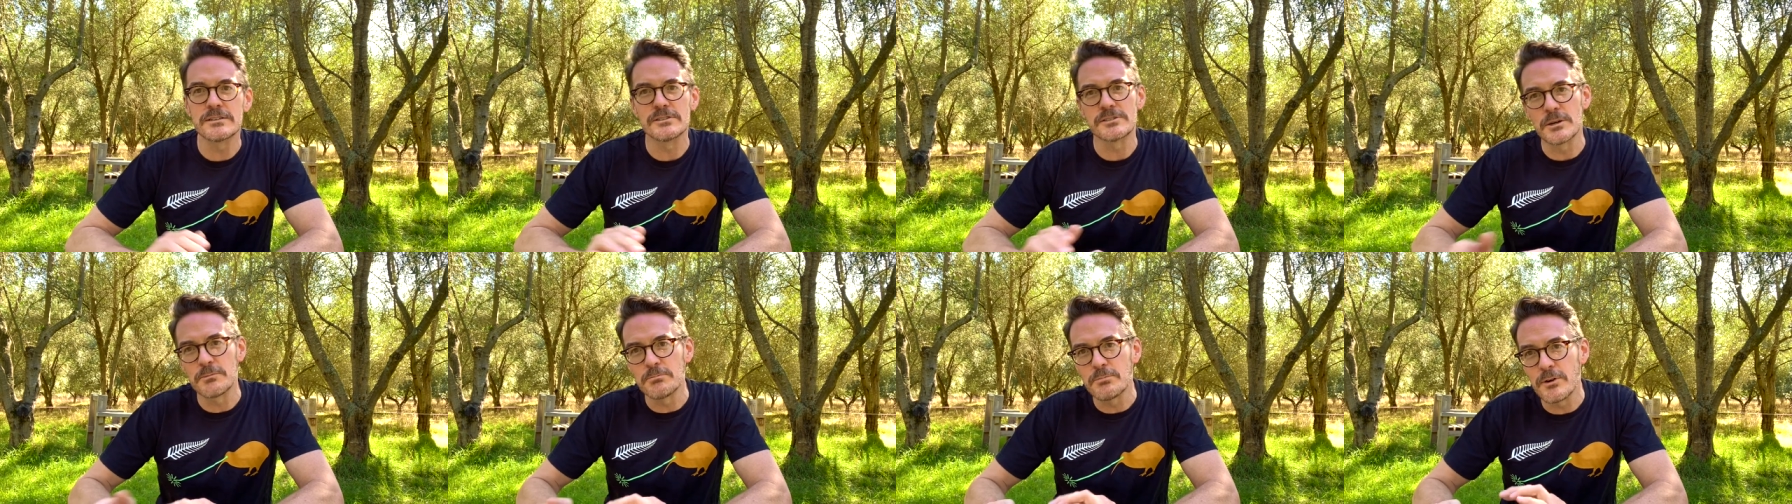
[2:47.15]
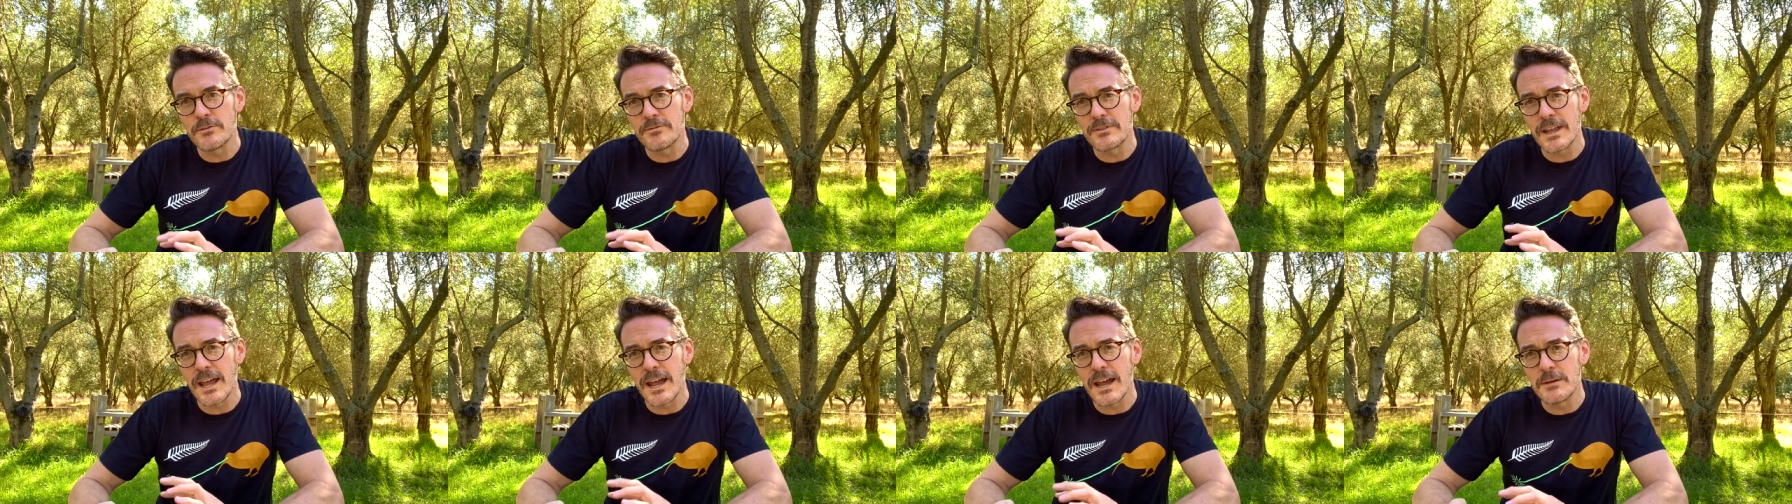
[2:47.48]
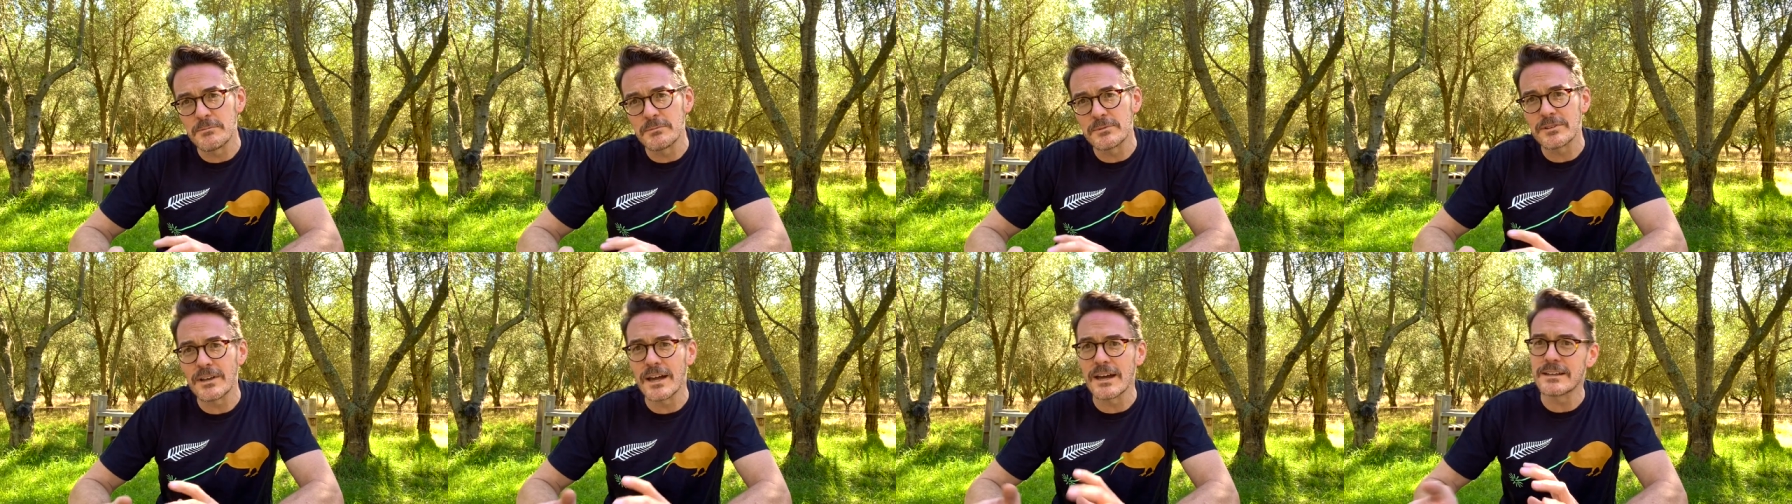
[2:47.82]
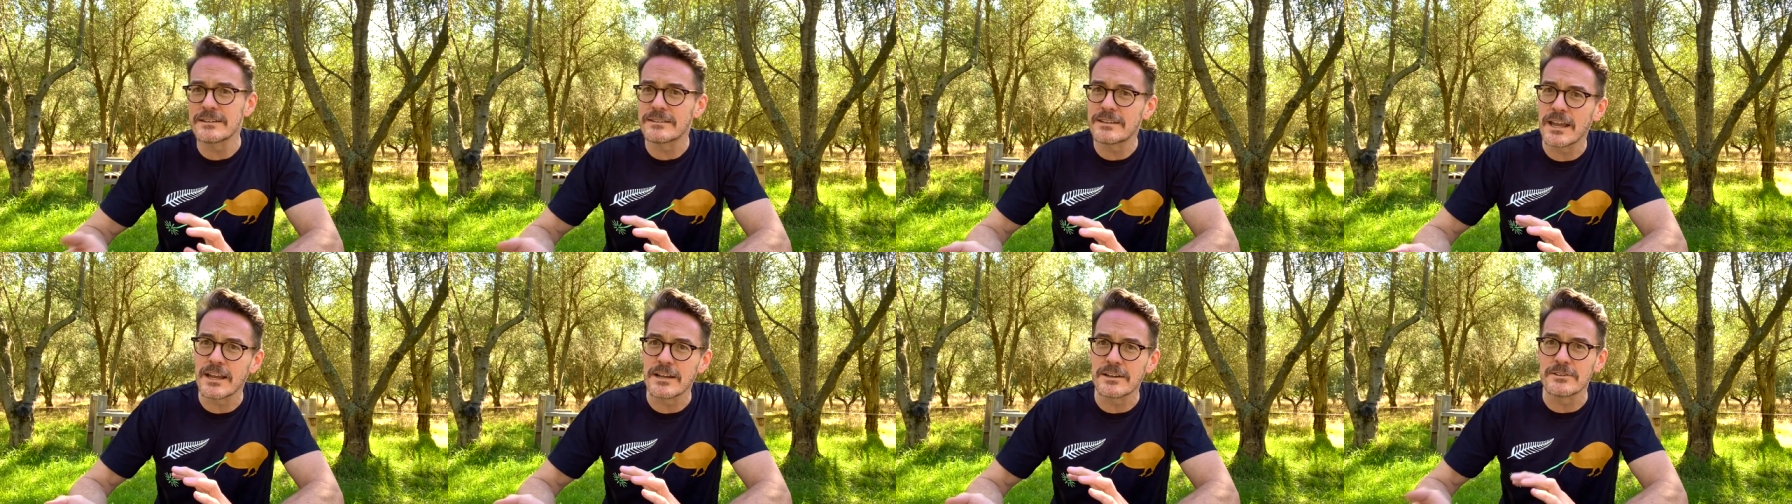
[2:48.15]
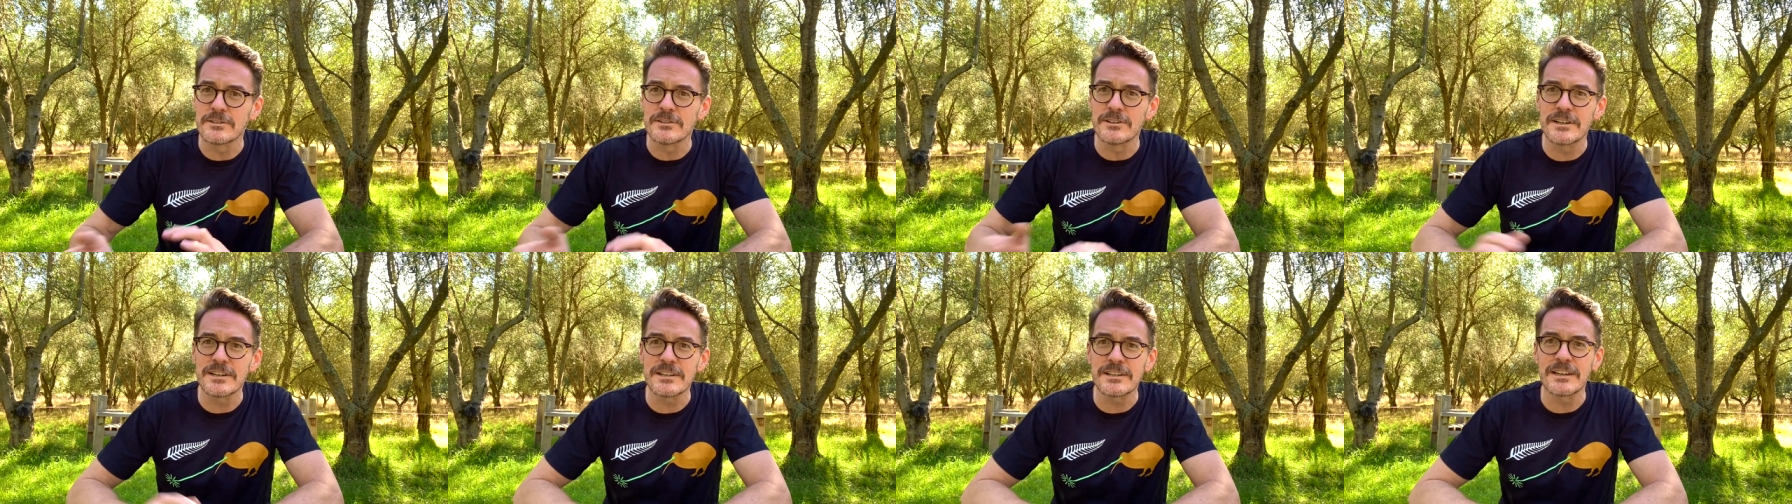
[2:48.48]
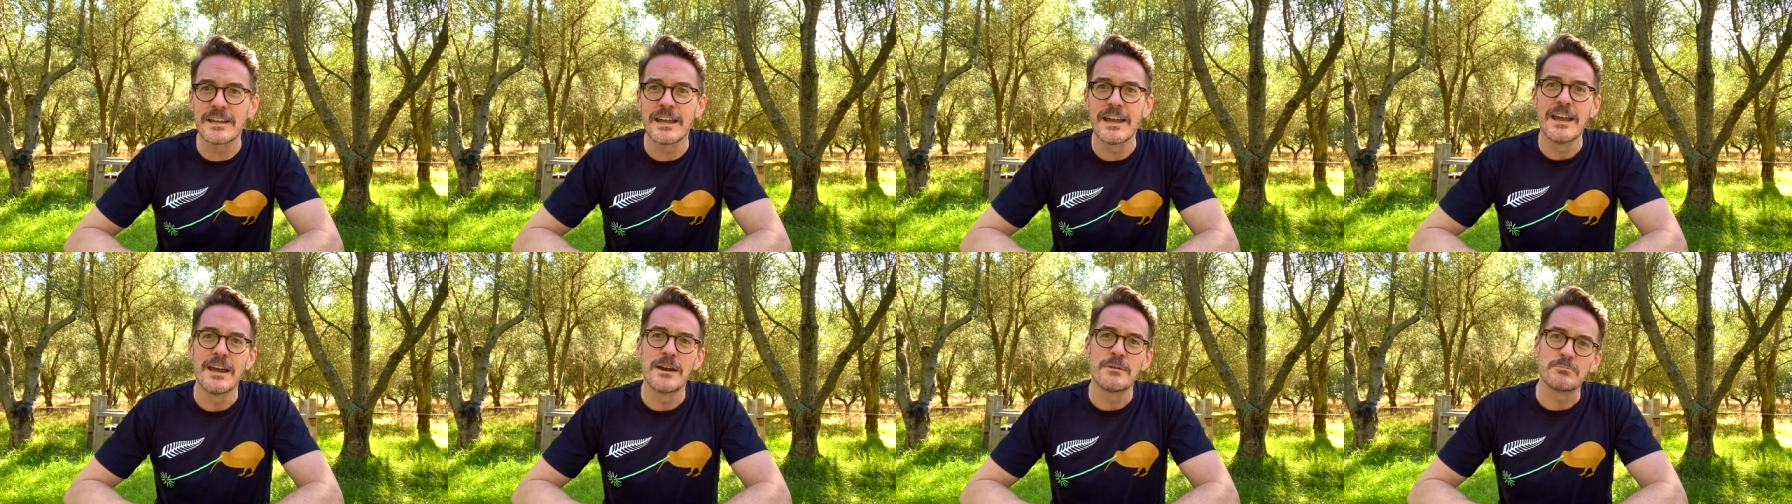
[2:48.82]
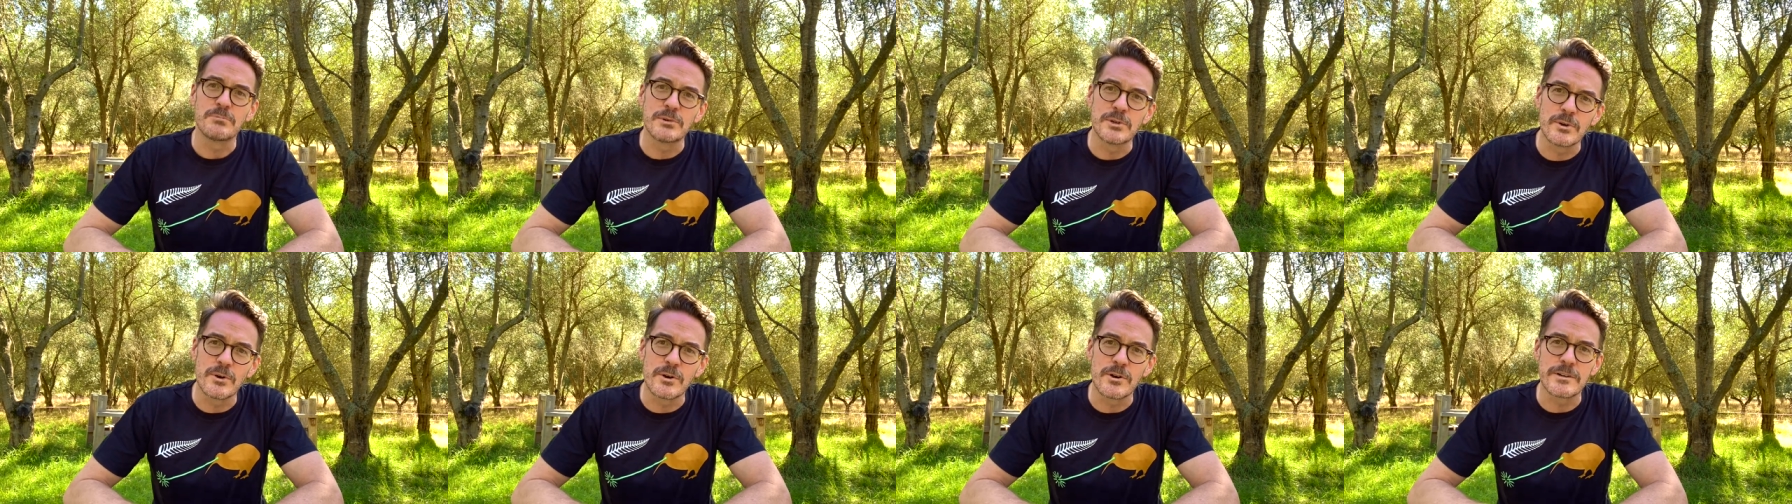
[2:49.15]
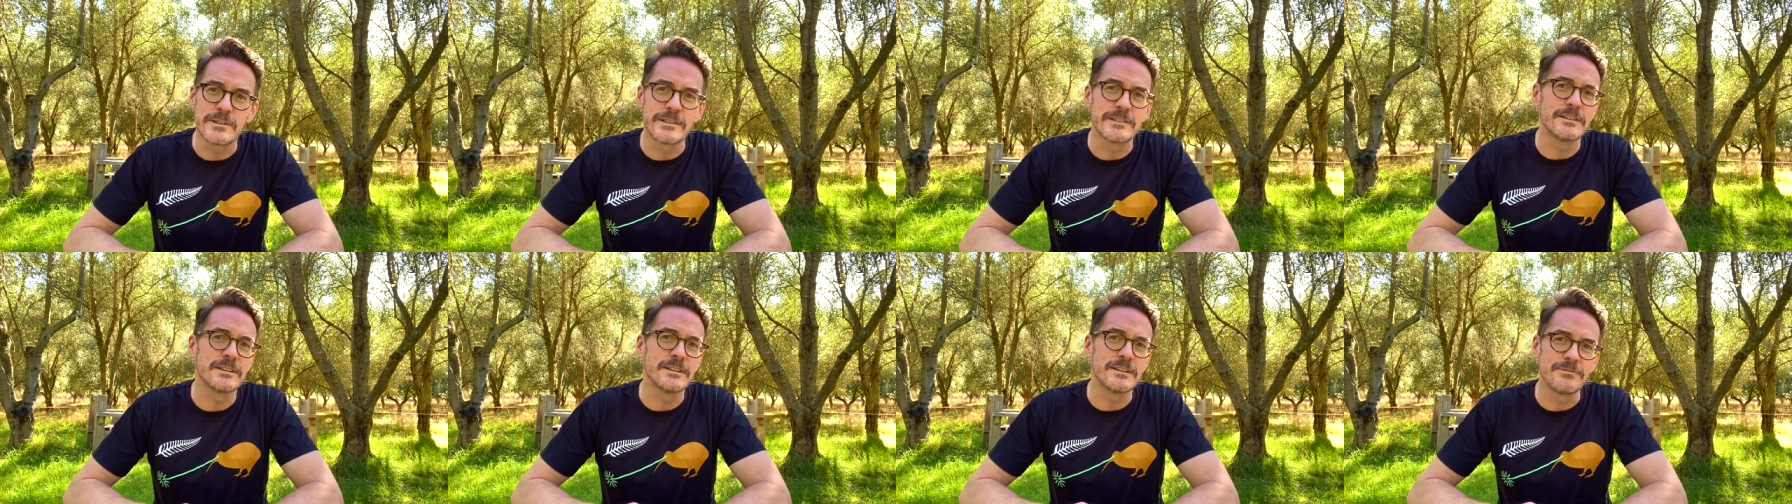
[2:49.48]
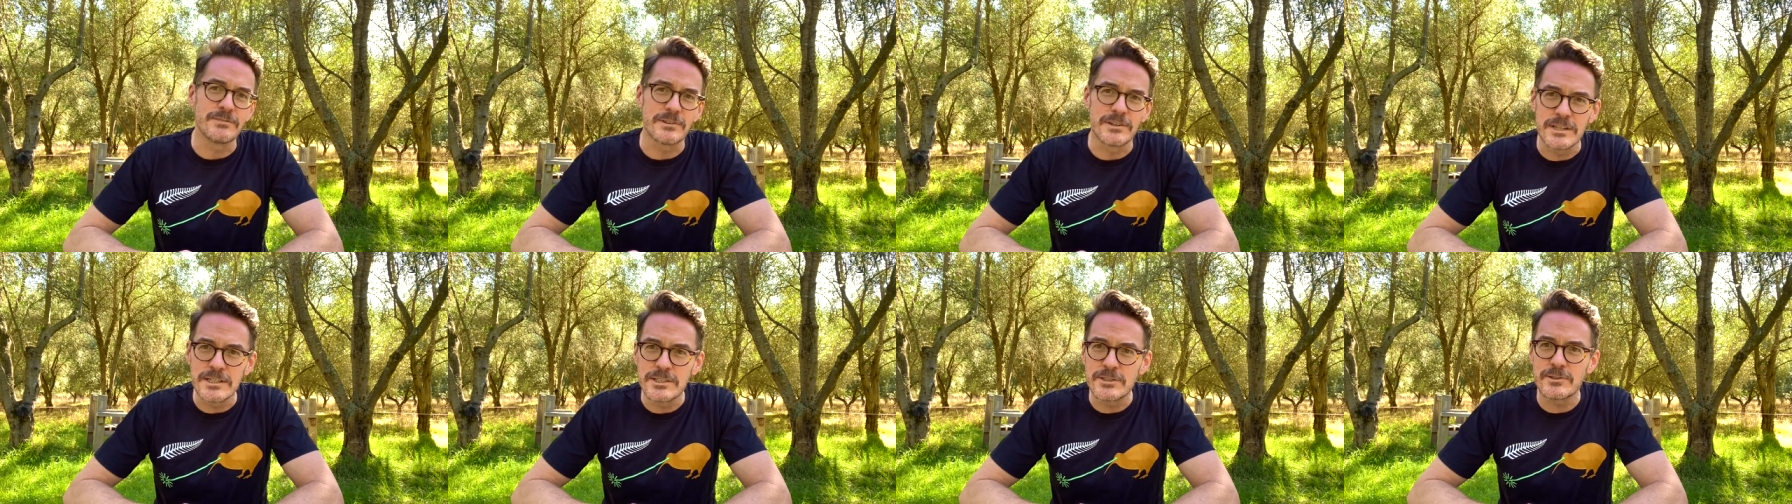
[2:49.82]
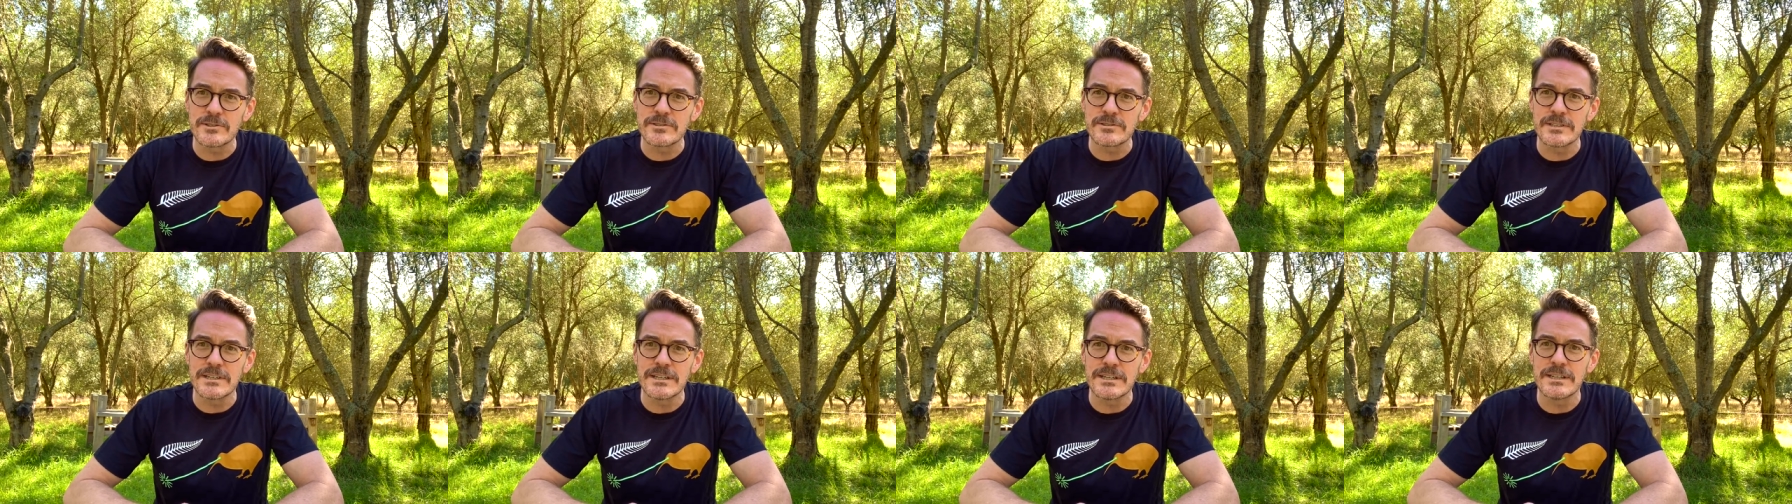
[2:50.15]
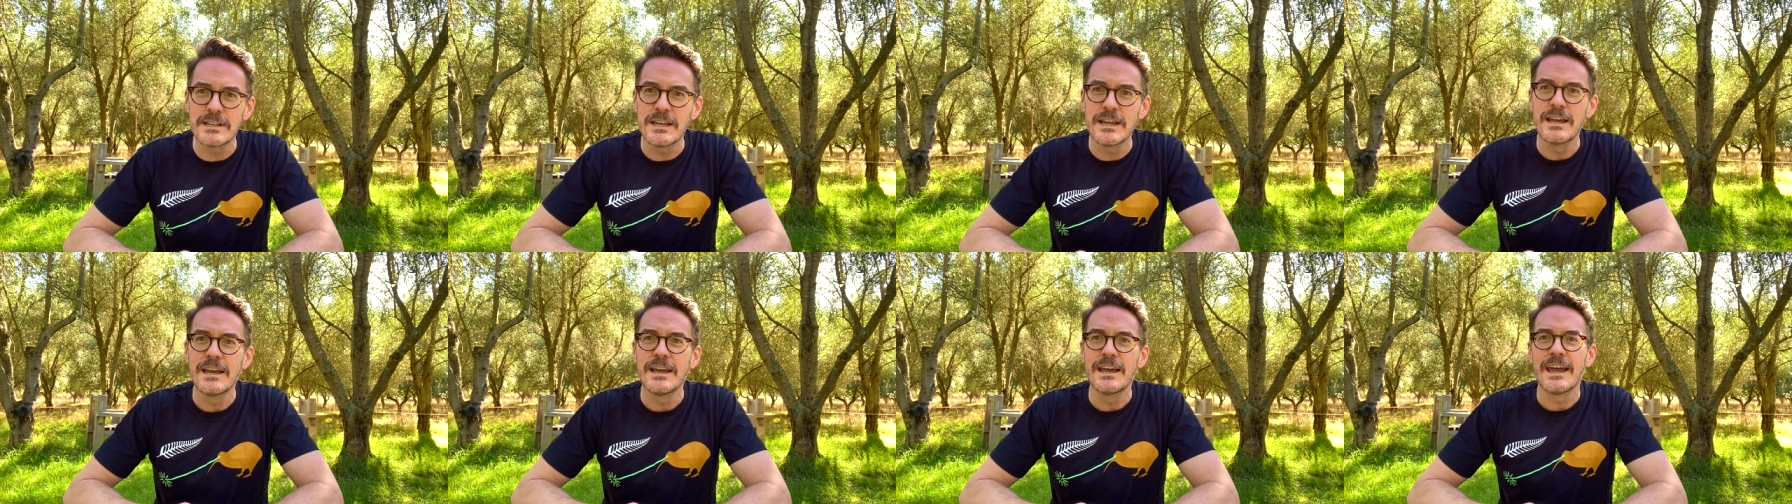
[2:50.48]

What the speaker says: Jump over to Amazon, take a look, pre-order if you're interested.